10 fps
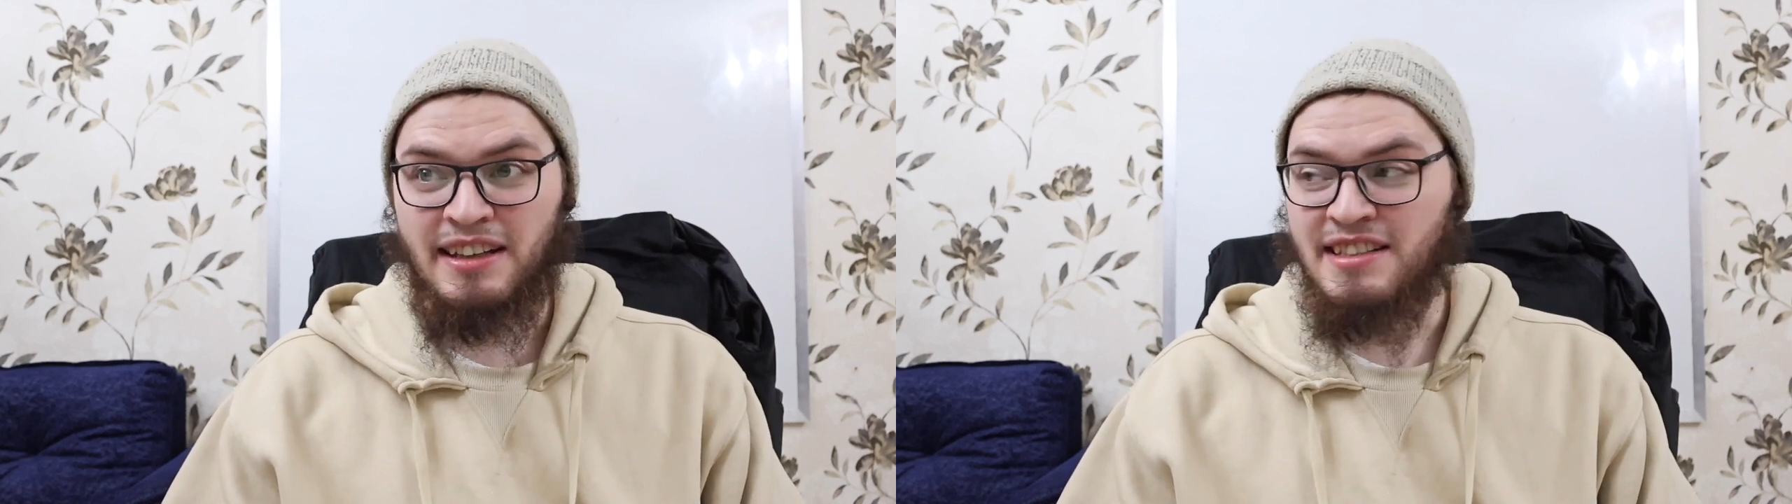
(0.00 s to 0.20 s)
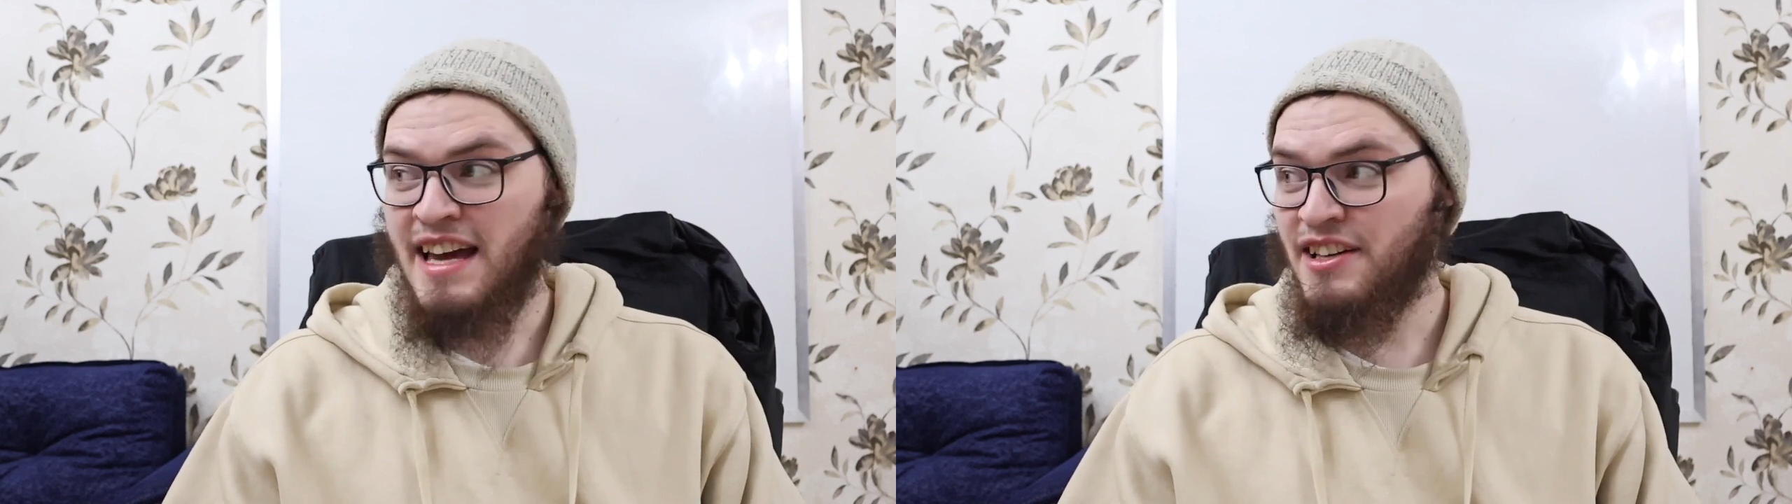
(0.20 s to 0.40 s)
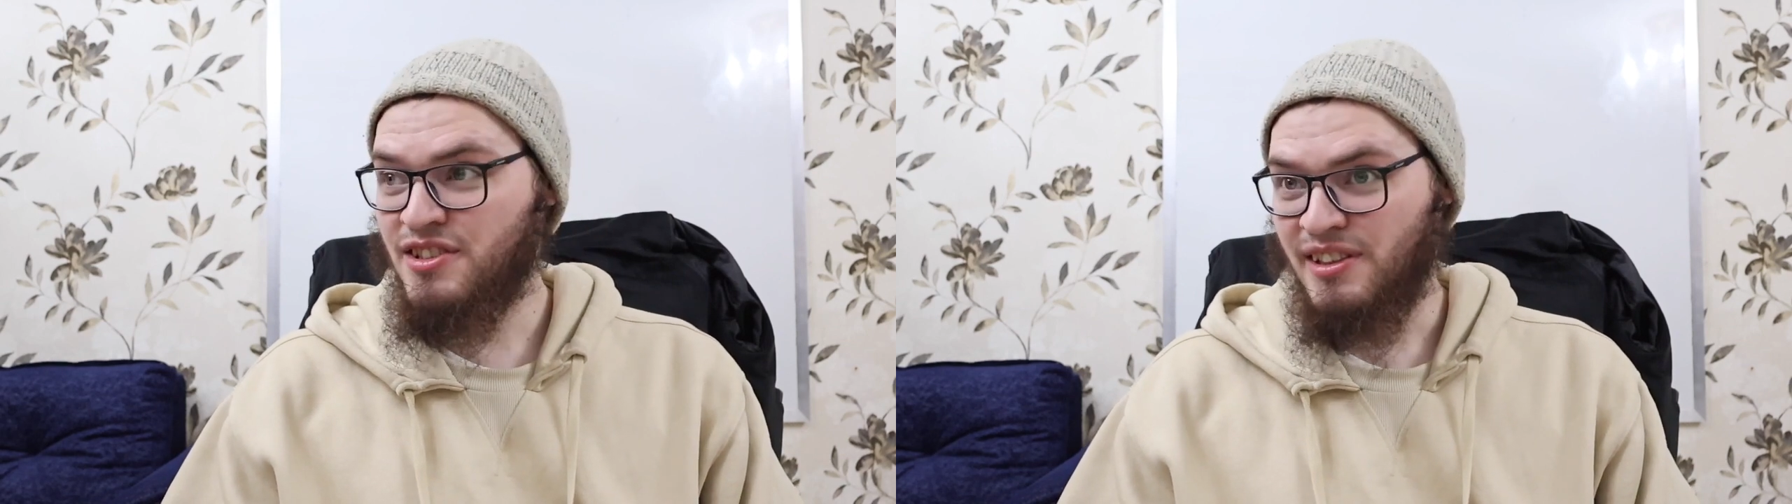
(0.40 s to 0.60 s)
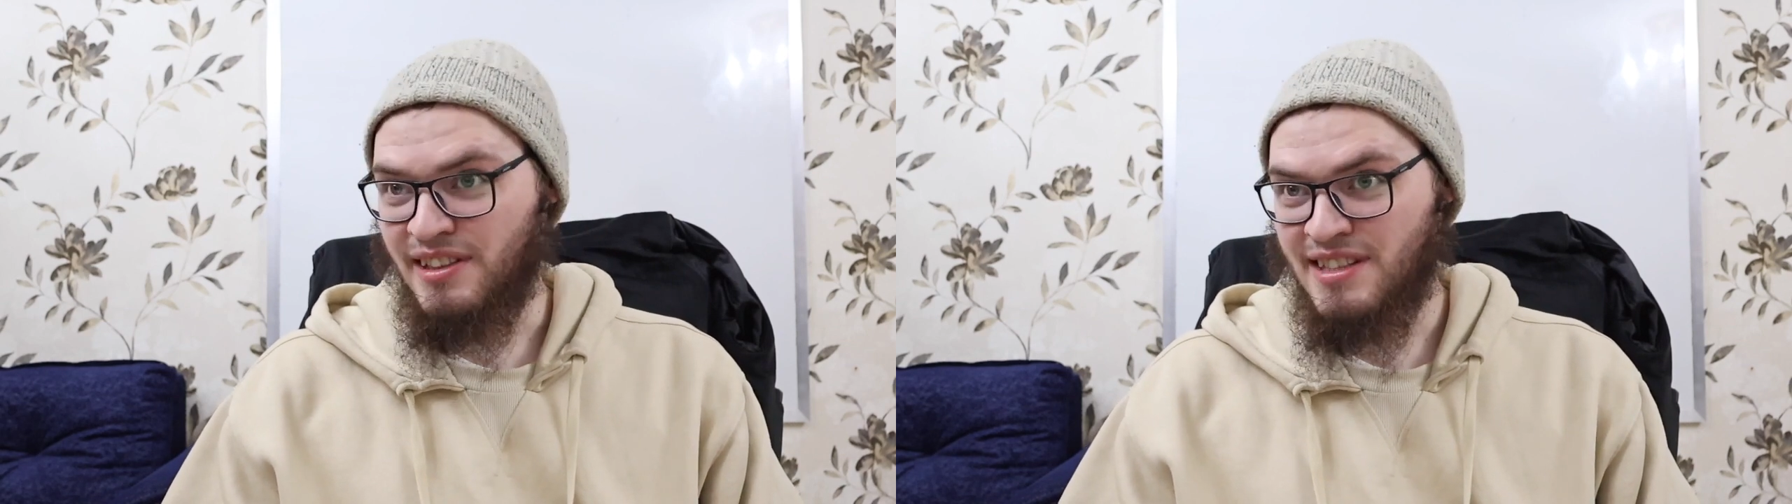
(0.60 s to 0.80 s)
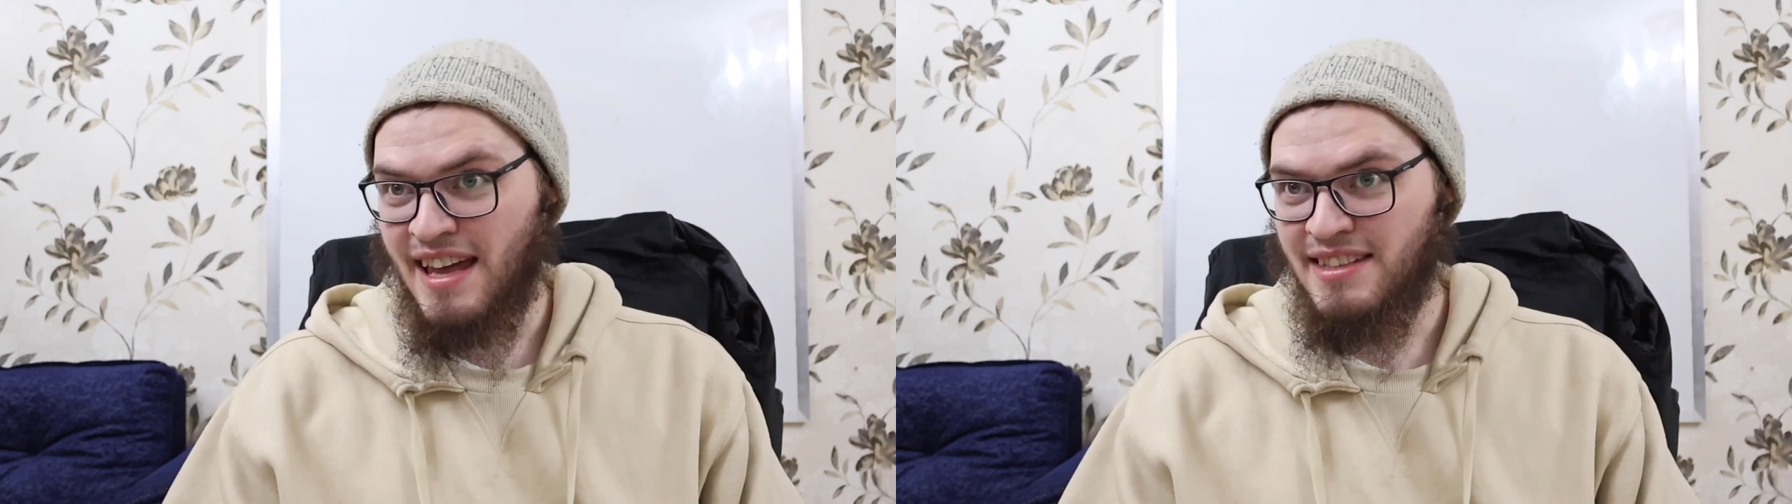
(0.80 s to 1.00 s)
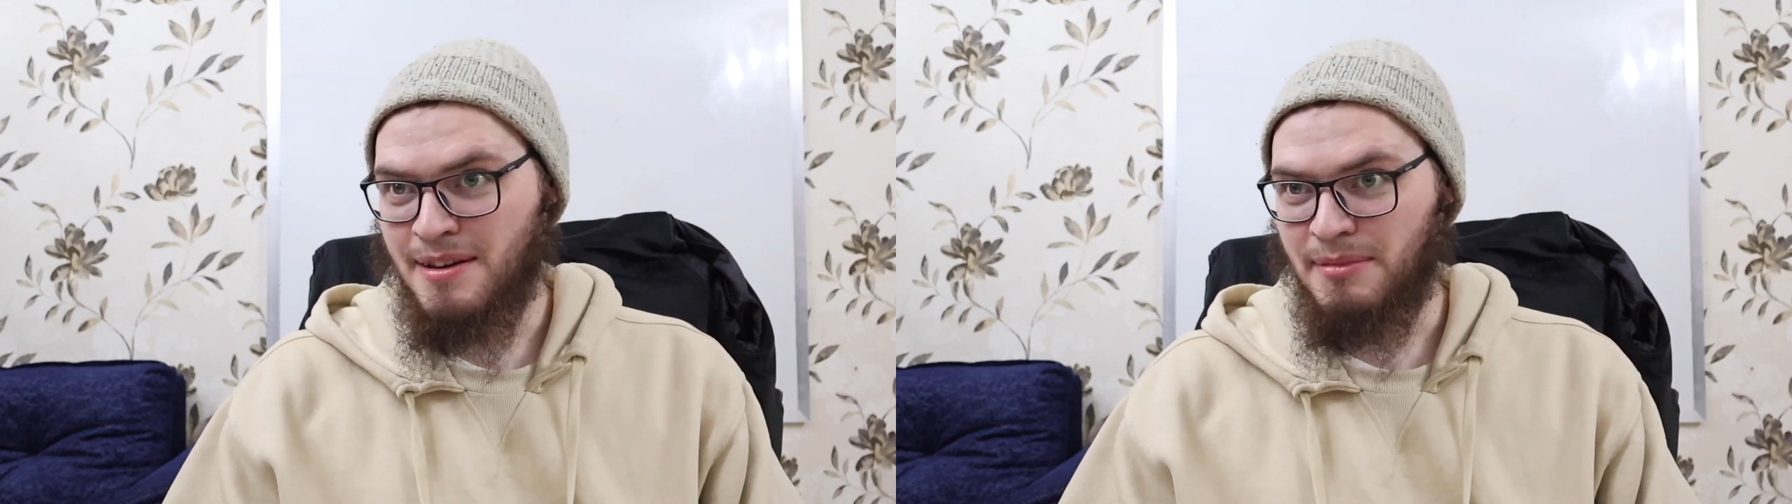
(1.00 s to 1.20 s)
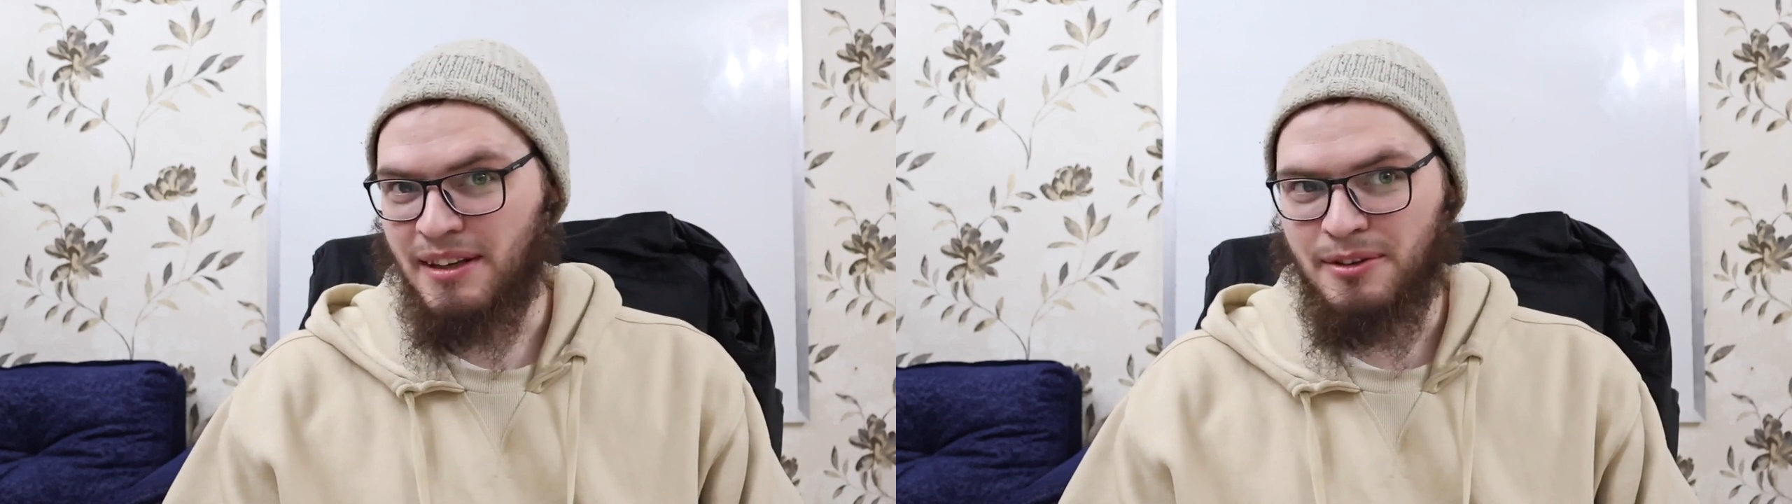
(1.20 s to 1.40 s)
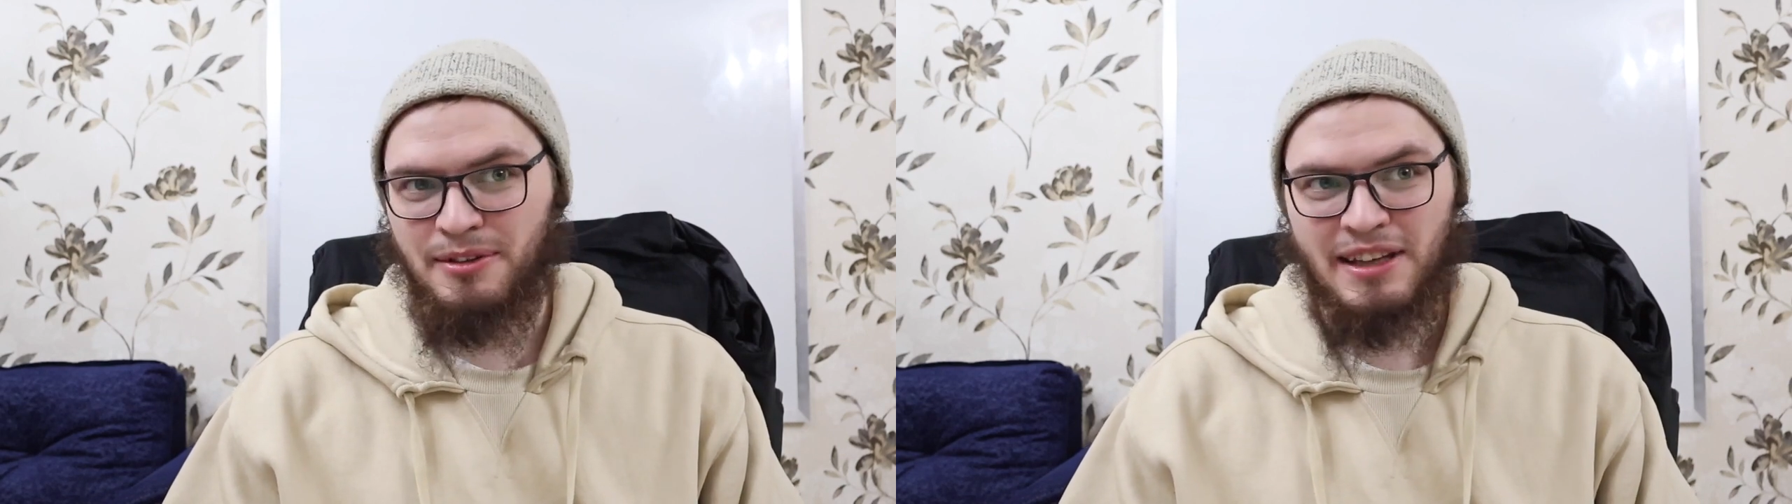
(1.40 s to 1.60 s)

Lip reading: intentionally said something,